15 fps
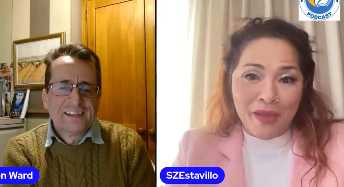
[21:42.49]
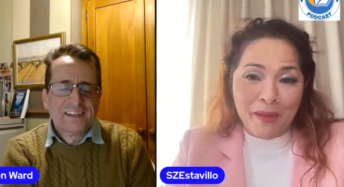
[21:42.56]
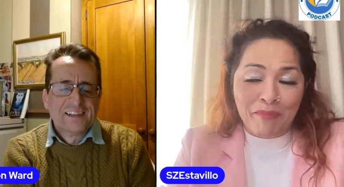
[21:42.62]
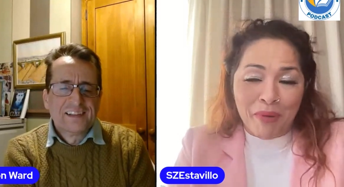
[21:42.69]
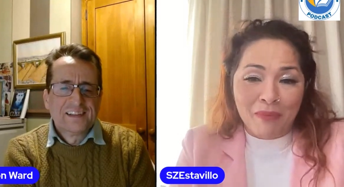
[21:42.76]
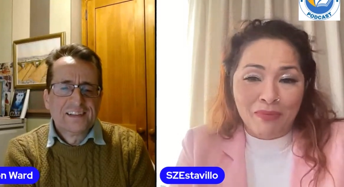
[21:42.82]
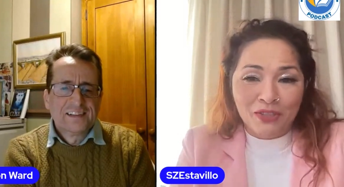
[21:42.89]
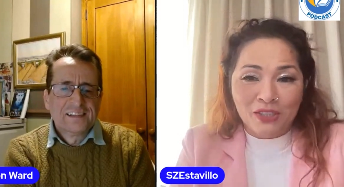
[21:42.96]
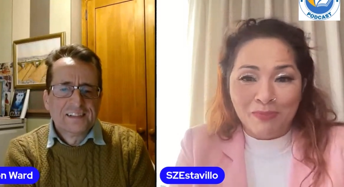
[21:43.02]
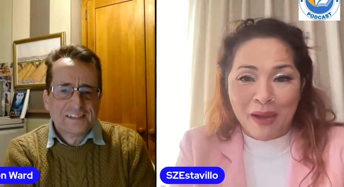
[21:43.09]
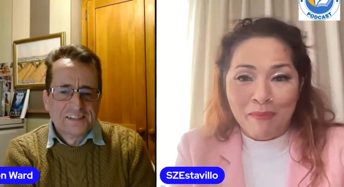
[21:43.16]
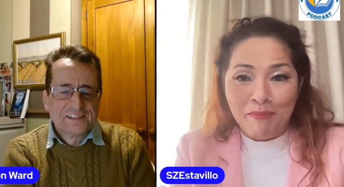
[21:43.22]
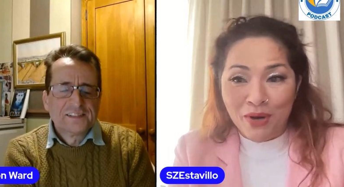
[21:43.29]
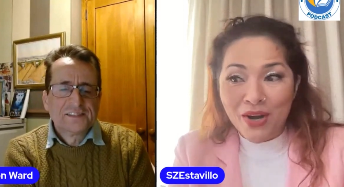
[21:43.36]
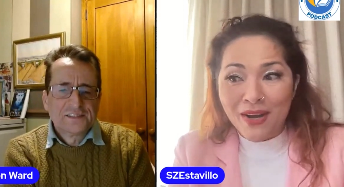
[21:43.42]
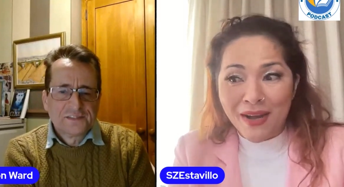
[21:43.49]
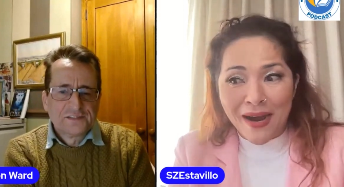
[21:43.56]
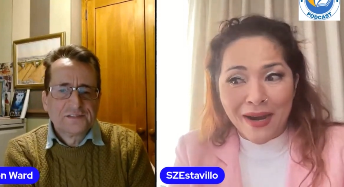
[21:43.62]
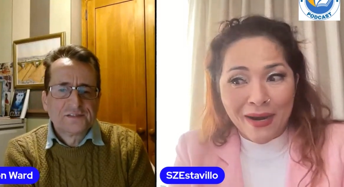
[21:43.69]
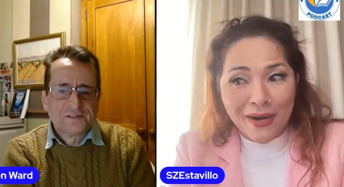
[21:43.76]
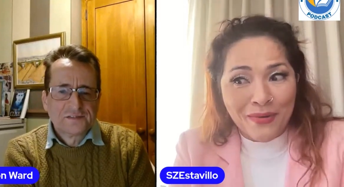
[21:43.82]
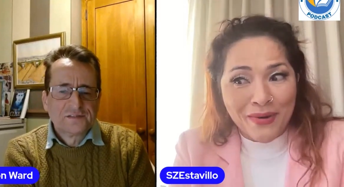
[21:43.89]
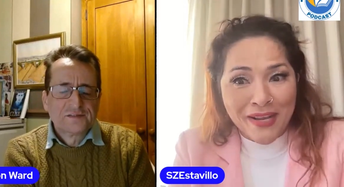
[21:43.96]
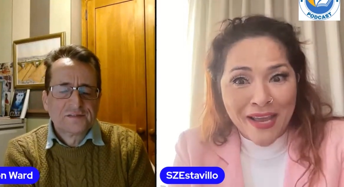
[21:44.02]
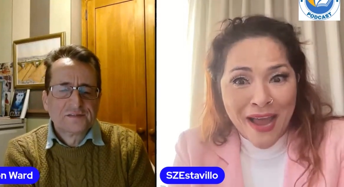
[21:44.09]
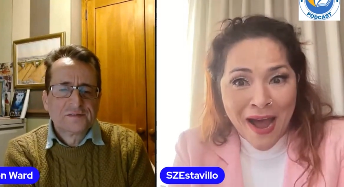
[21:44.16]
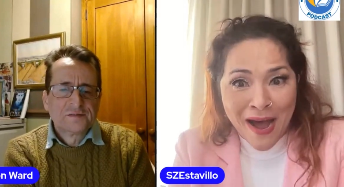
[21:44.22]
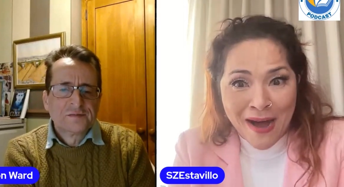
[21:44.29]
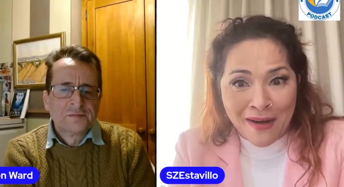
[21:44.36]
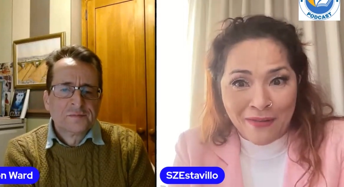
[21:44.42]
Speaker 1: and publish my book, I already
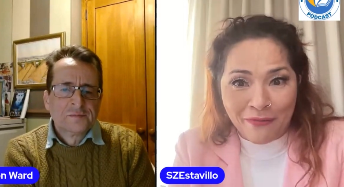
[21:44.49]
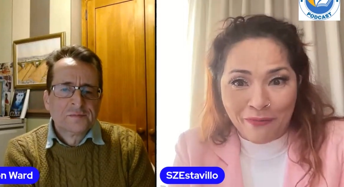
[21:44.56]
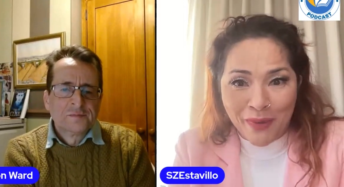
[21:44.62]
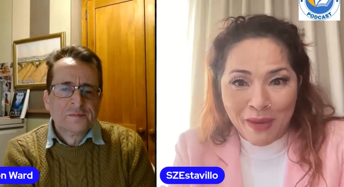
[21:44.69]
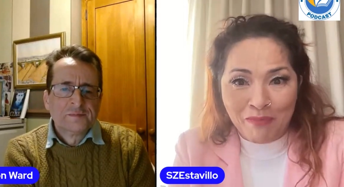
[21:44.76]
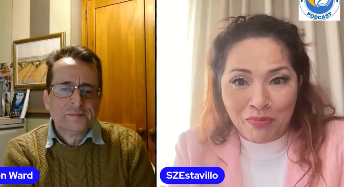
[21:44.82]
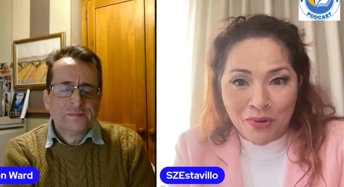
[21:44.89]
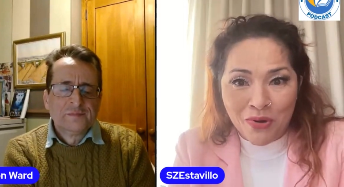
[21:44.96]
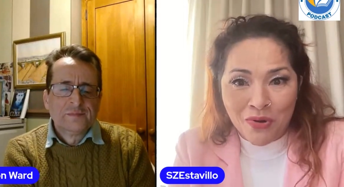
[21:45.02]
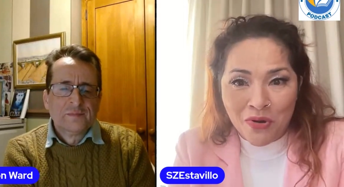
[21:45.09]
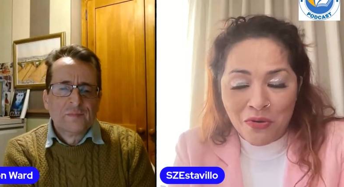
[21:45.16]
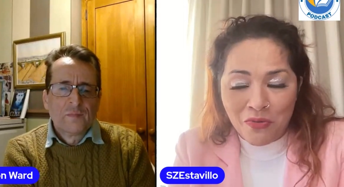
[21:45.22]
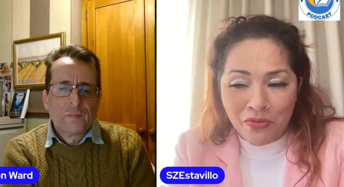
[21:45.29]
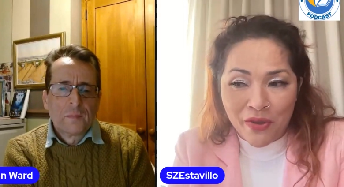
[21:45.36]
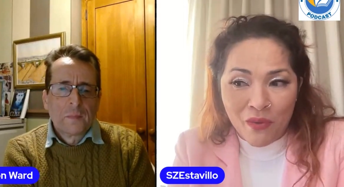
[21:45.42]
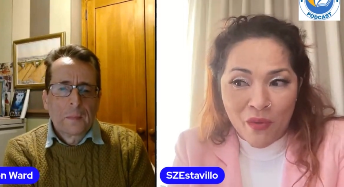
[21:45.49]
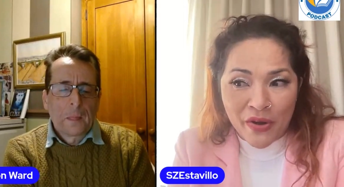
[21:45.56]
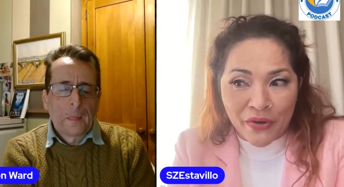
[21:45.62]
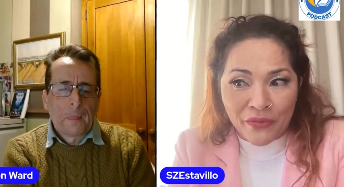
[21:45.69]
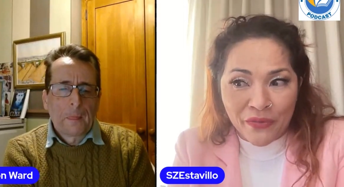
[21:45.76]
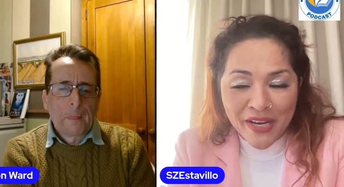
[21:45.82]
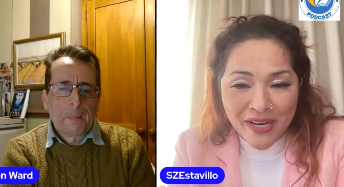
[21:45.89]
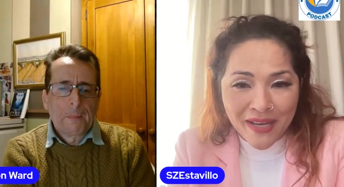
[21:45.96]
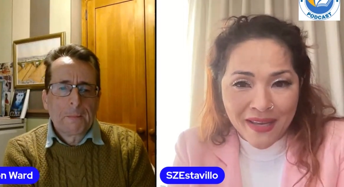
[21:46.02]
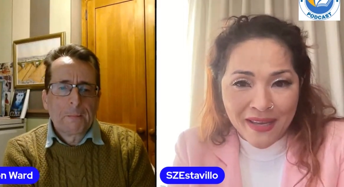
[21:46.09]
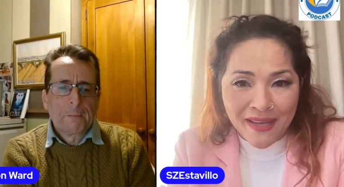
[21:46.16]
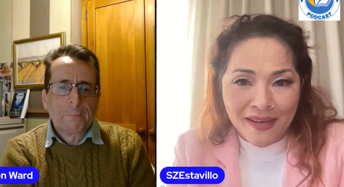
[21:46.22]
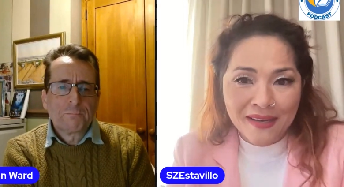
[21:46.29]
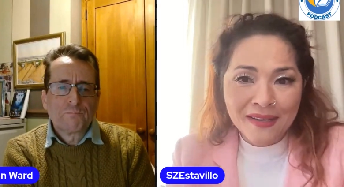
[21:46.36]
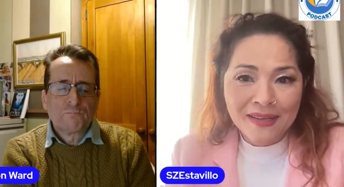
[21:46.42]
have people that want to read
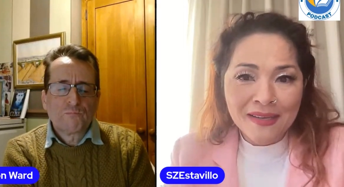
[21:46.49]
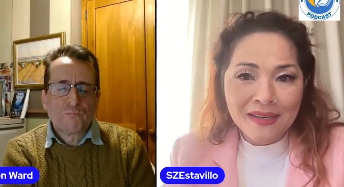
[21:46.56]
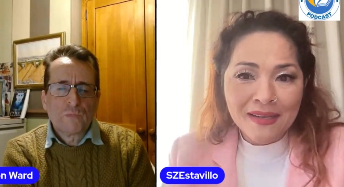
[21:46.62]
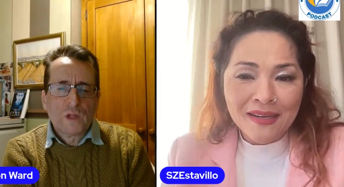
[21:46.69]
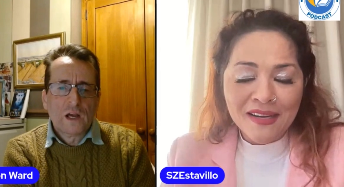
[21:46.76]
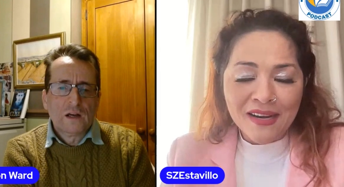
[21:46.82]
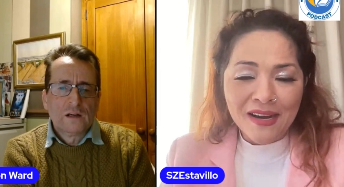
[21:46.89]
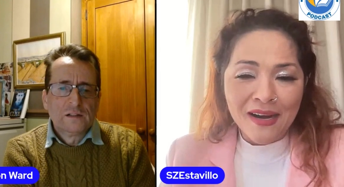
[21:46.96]
it. Yeah.